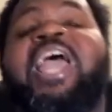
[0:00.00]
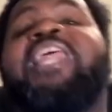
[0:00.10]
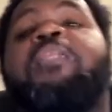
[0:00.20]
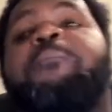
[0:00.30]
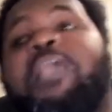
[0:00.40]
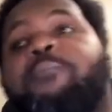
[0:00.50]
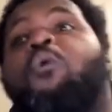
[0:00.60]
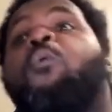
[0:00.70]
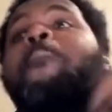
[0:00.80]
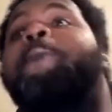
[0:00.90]
And then the
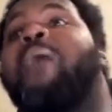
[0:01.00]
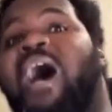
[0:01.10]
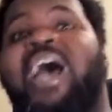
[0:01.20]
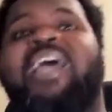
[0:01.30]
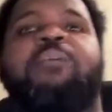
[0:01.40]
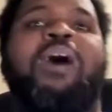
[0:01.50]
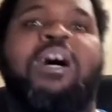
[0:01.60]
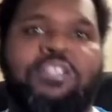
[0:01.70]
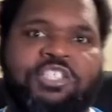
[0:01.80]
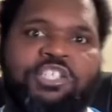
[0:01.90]
people who buy the
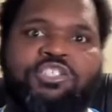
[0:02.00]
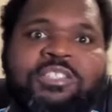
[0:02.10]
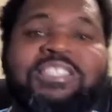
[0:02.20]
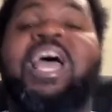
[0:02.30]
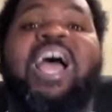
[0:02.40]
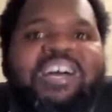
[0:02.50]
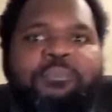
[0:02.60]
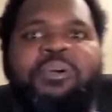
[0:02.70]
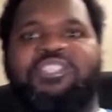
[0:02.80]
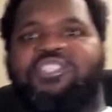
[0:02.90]
politicians have
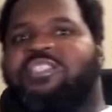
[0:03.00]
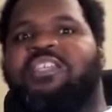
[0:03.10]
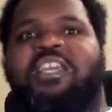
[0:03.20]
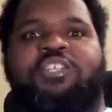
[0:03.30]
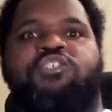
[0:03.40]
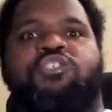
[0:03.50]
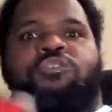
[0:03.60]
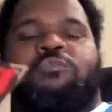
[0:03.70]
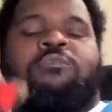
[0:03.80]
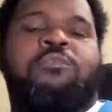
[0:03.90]
a prejudice against you.